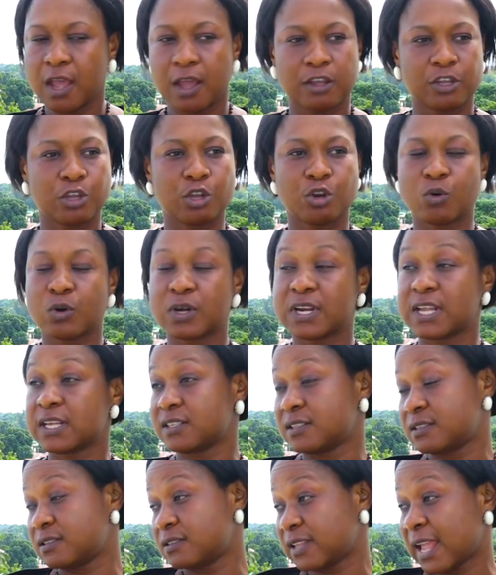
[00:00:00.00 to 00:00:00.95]
you know, they
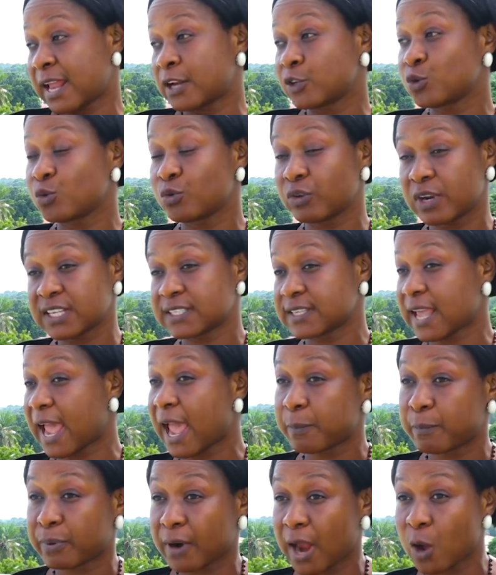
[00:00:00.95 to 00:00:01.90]
tend to raise
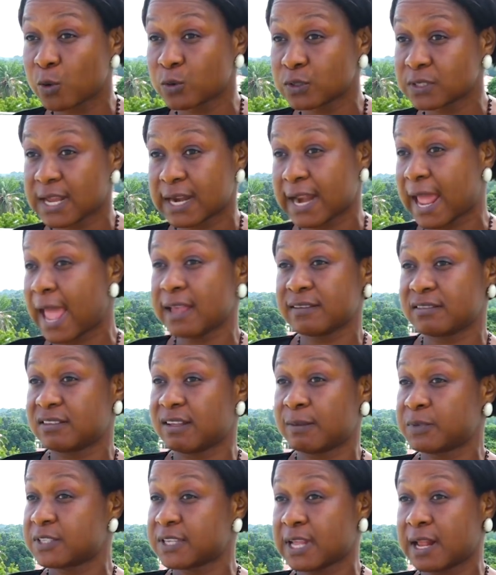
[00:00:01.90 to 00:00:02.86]
eyebrows and ask
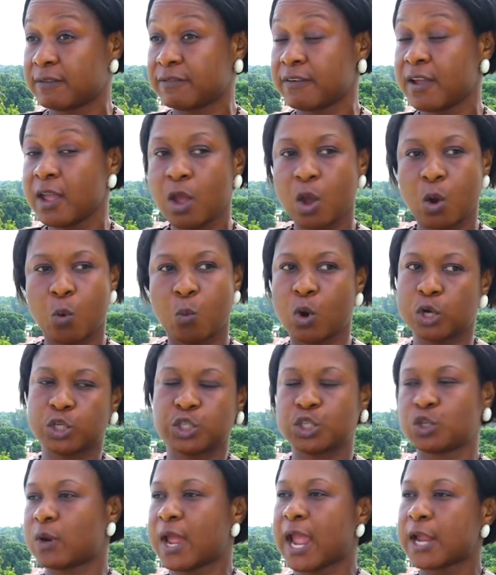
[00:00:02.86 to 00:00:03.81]
themselves, what
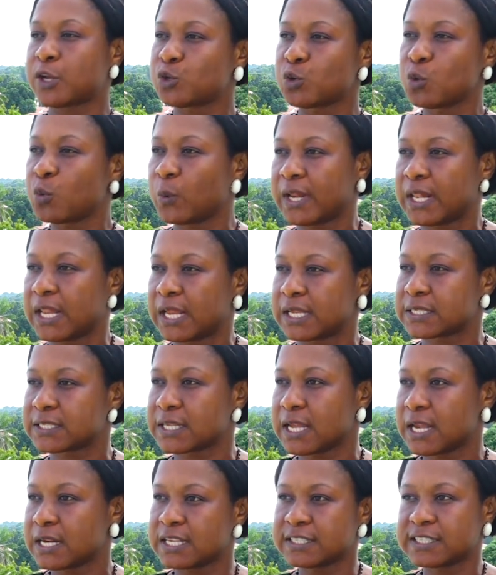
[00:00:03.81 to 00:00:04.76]
should I do with
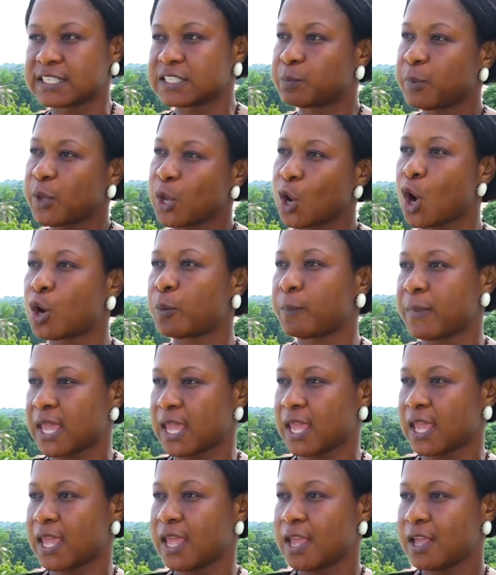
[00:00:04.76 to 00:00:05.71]
this? This is beyond
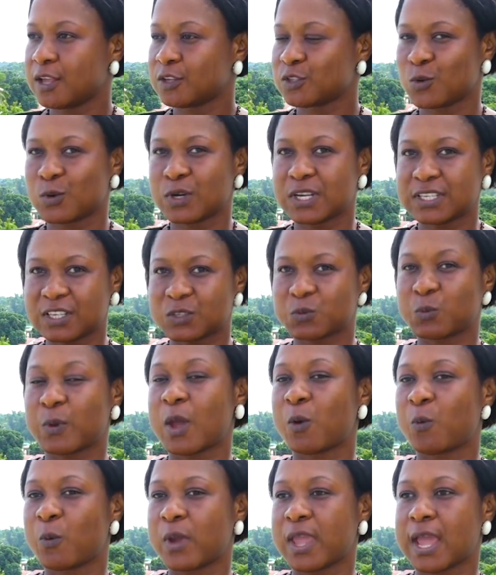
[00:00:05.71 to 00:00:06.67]
me. So this is
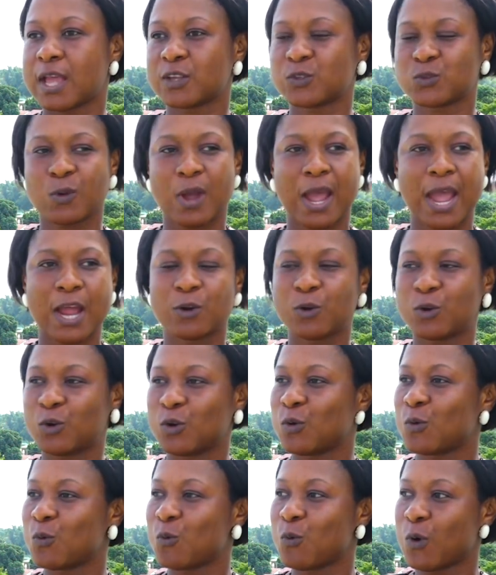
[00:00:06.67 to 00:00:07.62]
where we are. So I don't
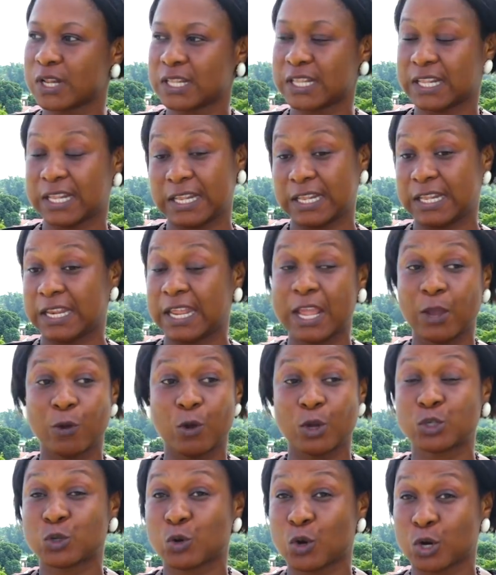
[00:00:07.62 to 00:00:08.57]
know what they're
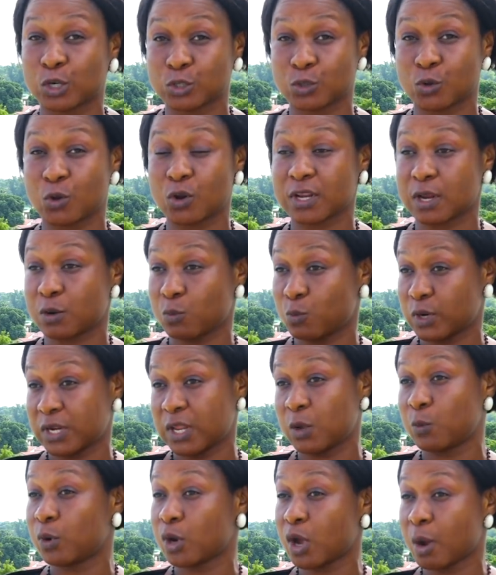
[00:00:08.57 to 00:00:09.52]
going to consult and what
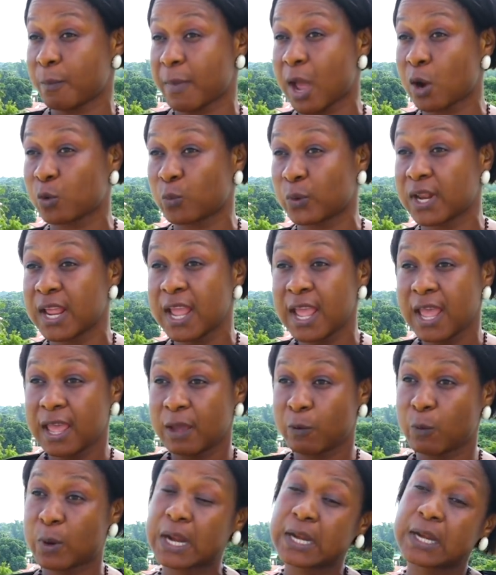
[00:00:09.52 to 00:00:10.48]
they will come out with,
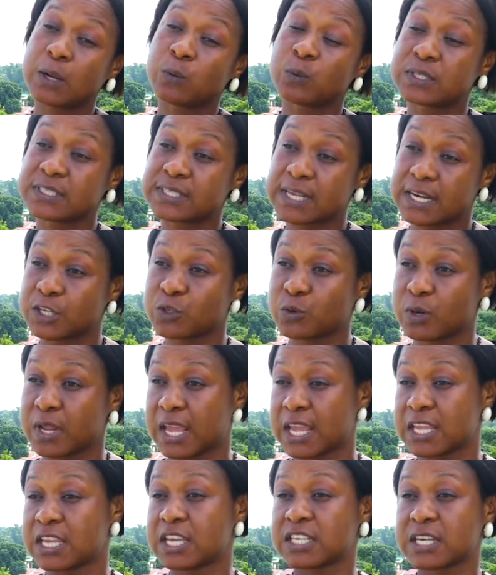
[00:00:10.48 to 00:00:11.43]
whether they will send it to
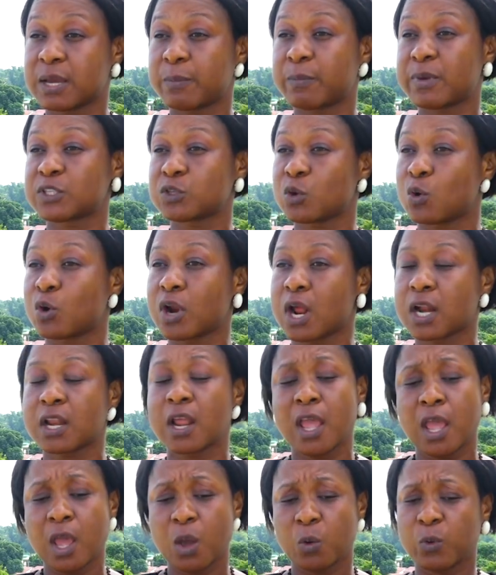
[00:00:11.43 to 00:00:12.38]
the AG chambers or not.
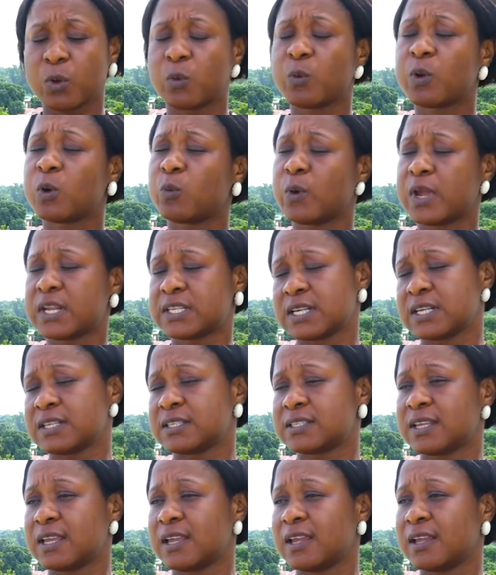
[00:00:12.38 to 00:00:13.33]
We will wait and
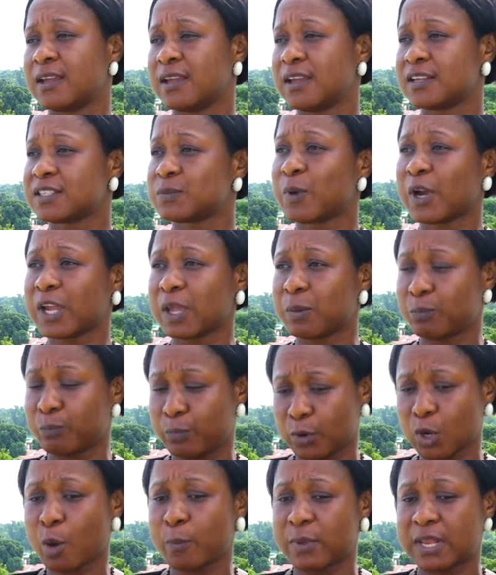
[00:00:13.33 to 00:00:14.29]
see. It's
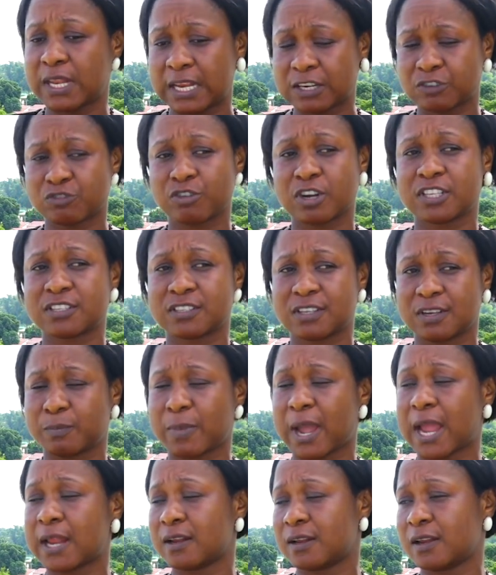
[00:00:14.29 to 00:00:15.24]
becoming interesting
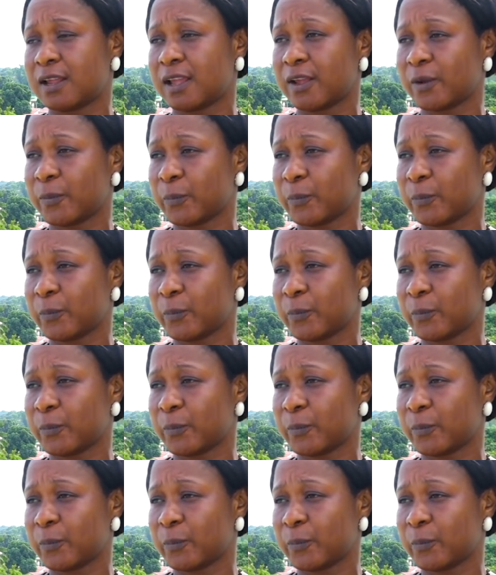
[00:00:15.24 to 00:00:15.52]
by the day.